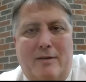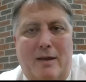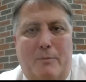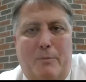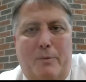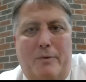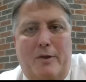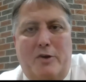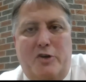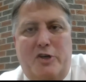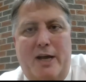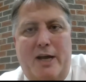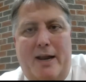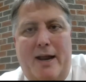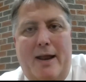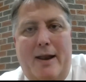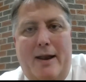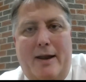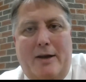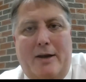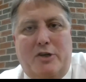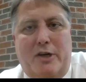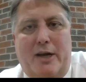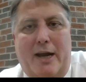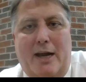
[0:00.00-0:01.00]
Then with the gen ed
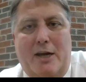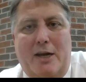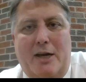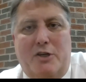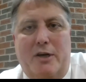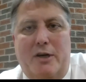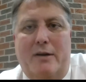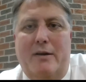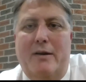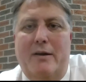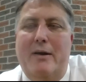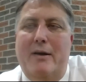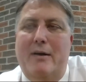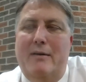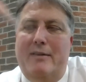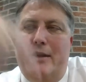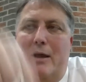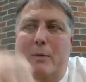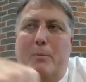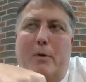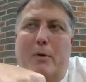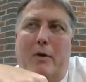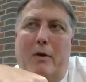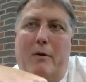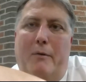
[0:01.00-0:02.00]
education,
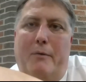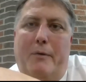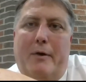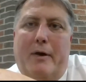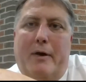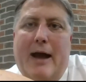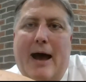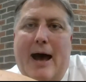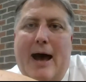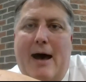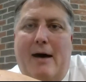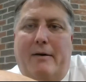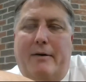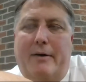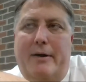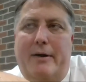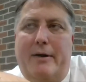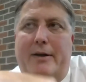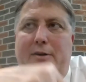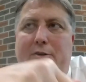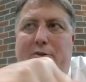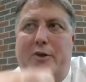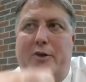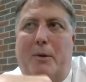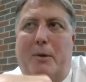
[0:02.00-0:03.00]
then when they're in their
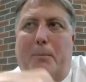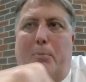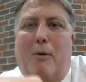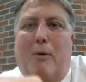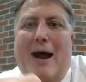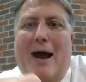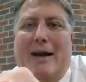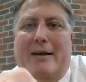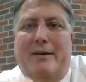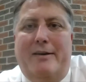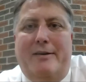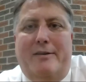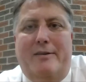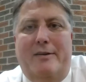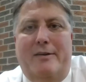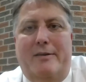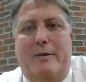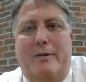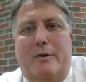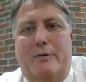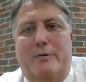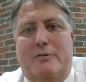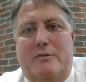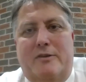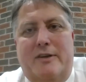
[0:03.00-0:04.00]
college, they're practicing
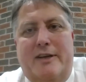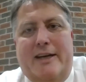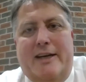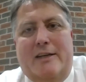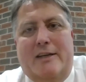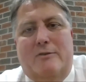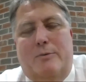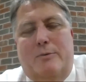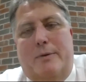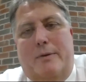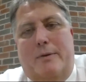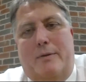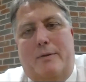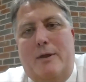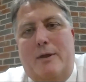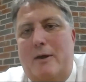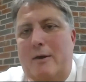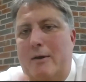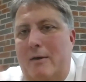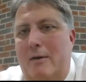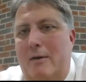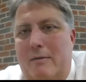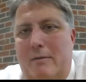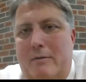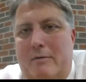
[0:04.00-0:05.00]
those things with
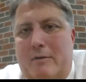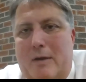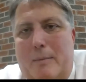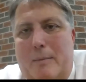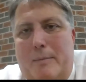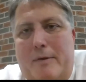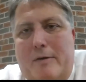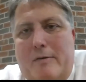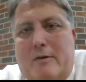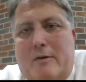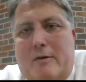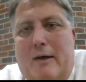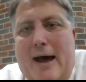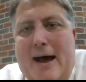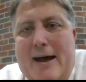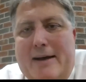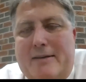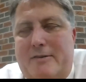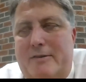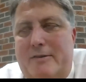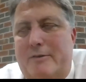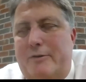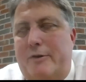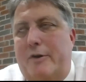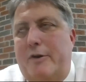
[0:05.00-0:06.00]
some of these
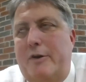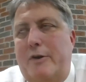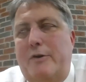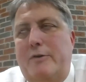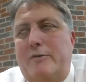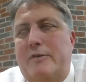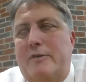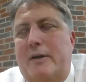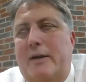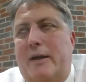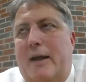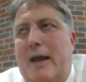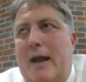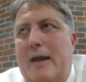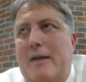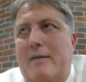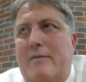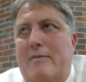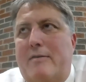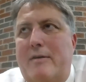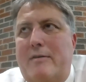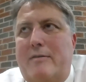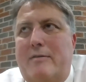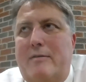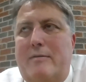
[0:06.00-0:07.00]
classes that are using
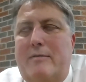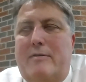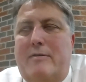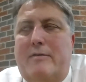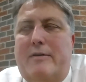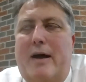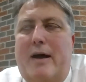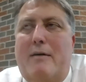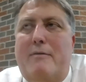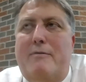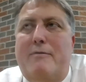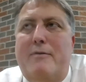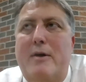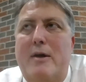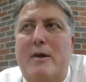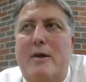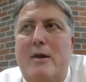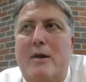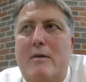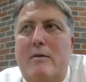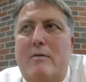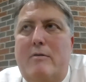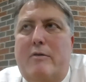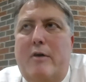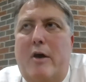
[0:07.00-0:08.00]
cases and stuff.
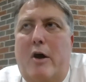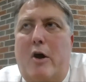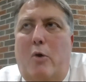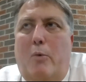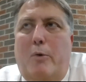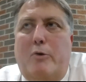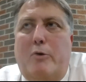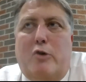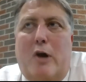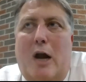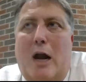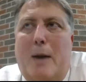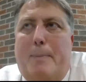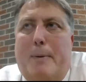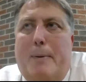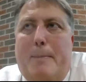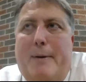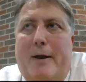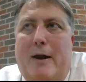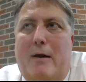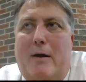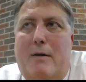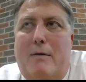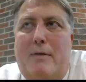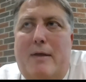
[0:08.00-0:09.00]
So we're trying to
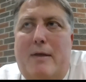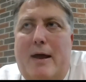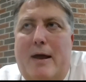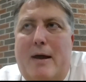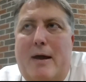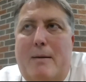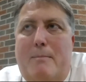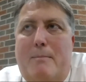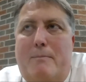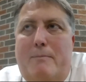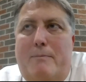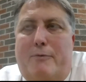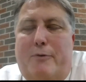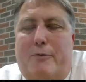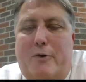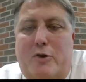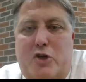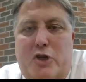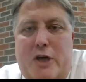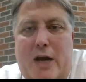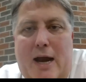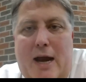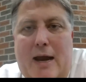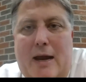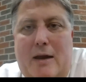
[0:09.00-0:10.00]
prepare them for
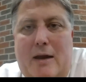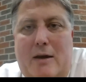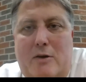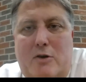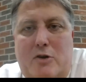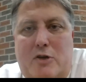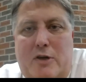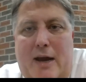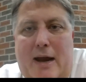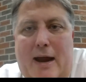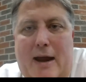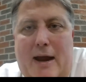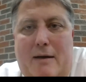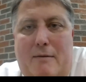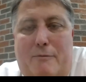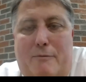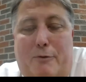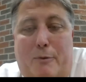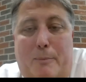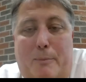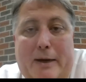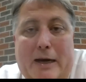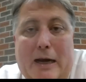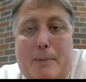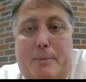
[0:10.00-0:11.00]
change and
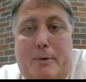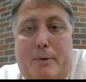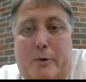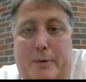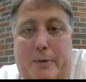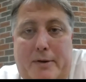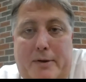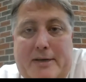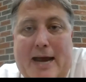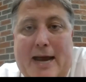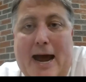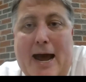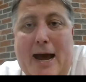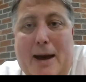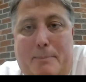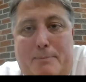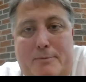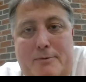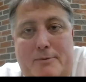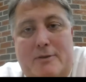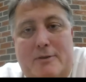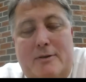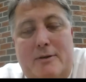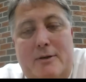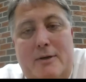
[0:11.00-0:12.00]
for being able to
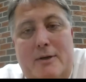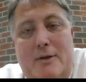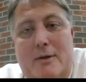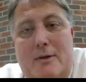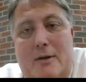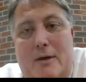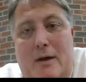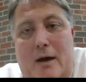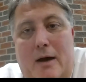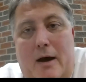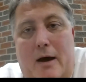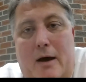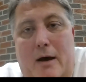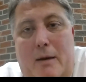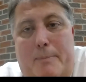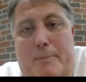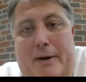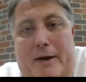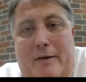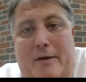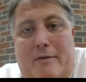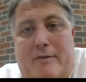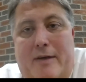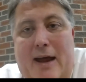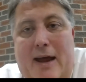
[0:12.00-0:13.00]
adapt.
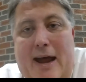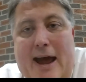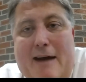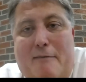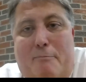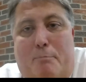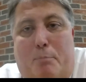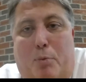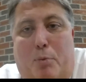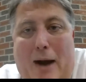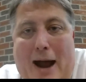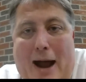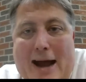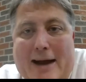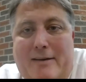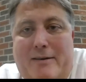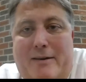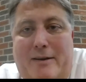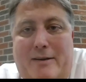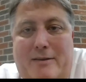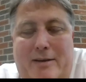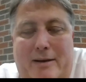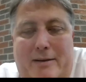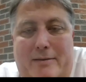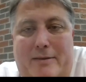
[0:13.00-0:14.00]
Because they have
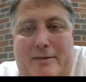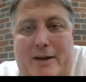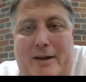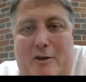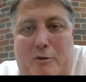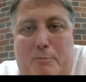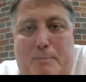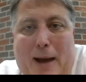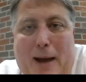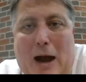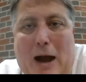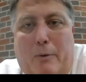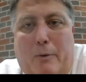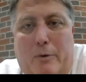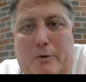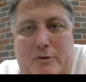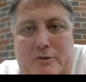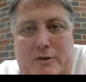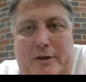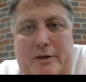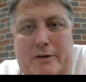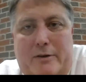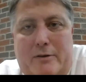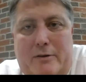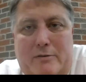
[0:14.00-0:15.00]
practice at these power
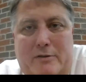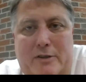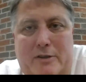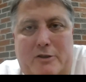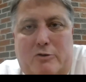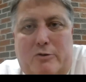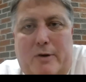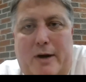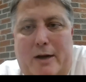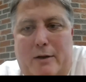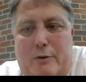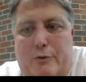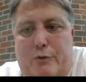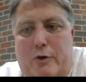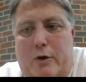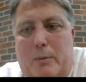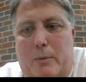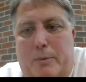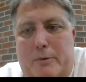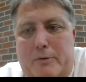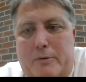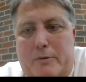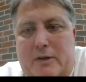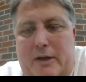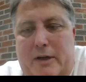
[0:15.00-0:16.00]
skills, these
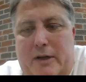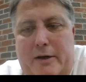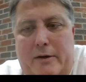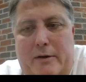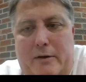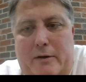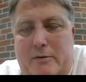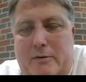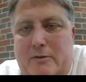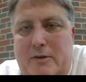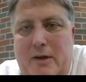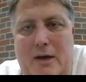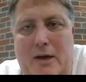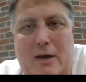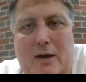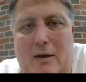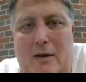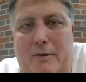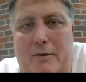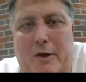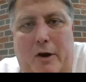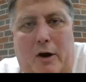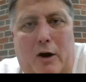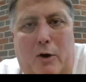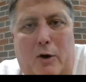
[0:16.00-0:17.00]
transferable skills
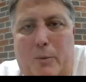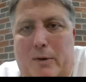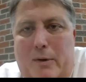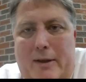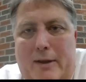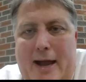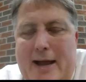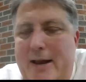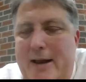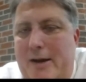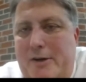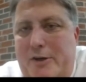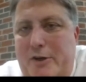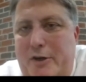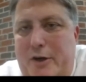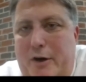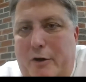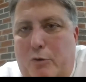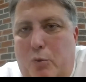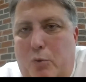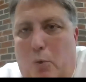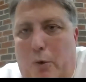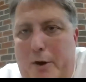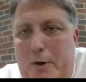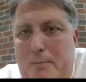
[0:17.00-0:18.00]
that aren't related to
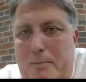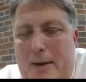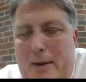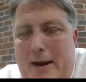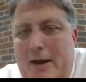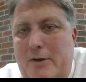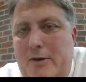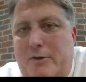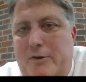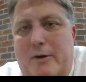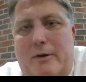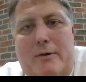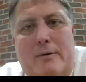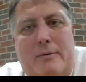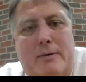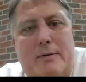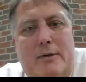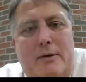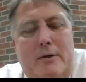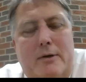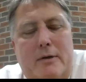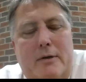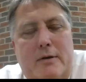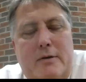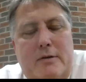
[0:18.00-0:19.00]
just one major.
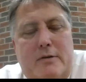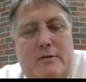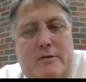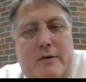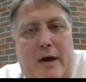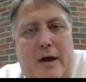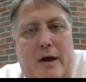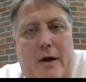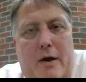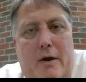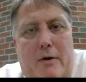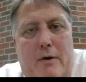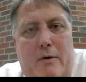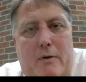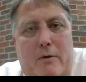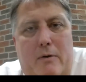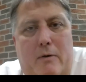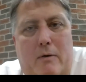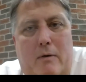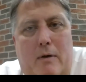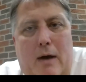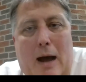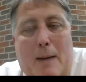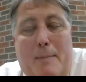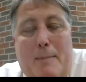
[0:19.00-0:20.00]

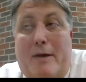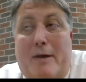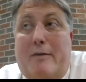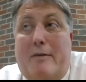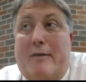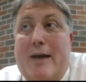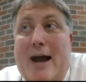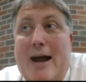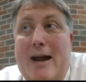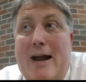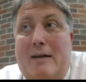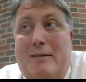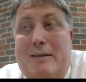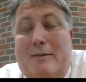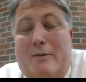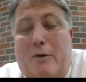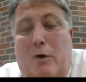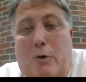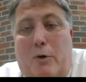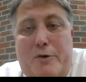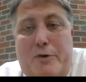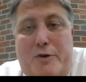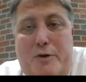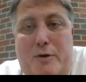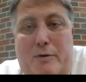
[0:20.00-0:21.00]
So I'm excited that the
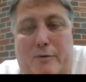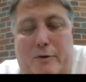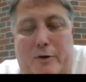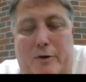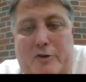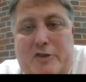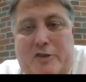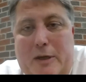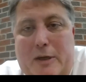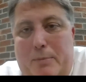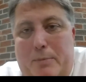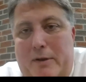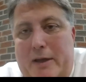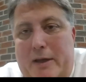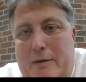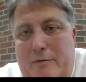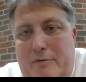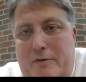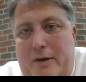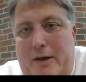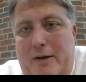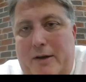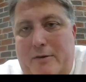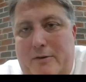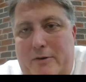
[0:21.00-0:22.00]
whole university
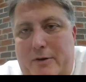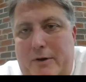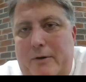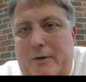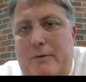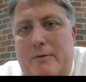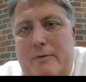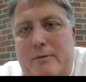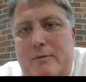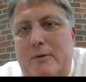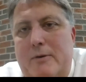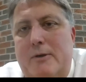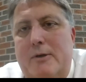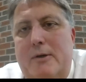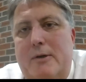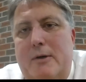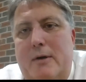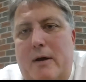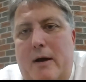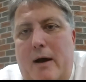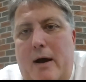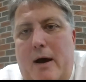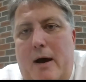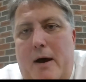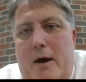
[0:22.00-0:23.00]
believes in it too.
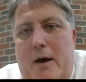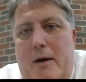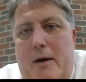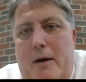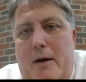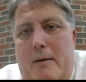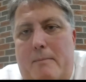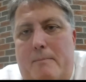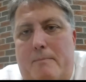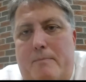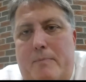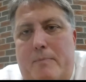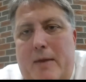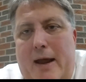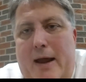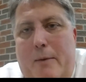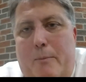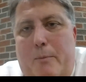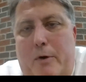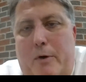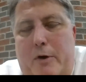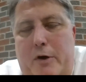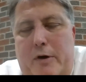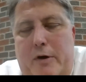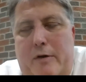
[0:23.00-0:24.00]
And
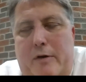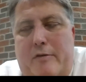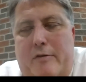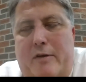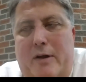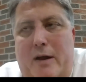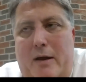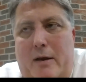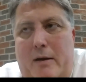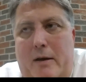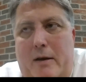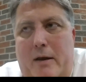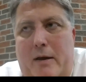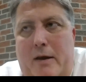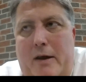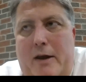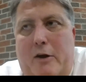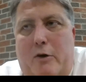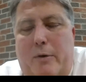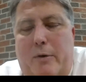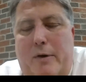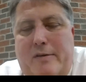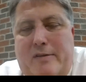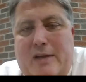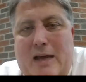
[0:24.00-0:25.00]
you're going to see an
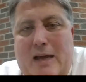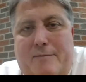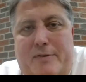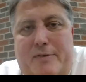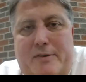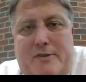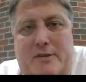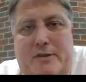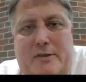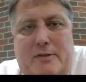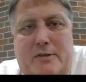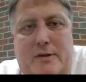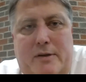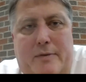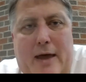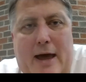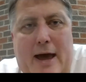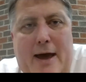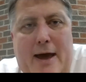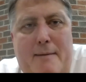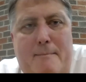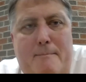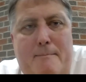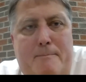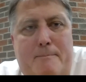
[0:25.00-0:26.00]
increased emphasis in
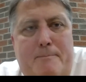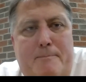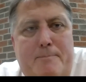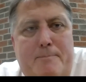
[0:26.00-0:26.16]
that.